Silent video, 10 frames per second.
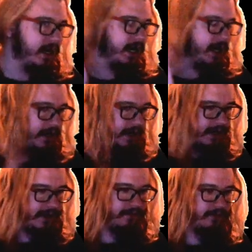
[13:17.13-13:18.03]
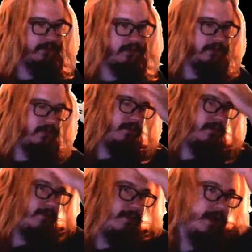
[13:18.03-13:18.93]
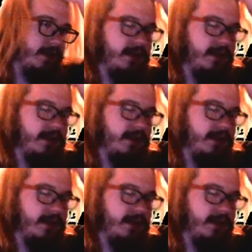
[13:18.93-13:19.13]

But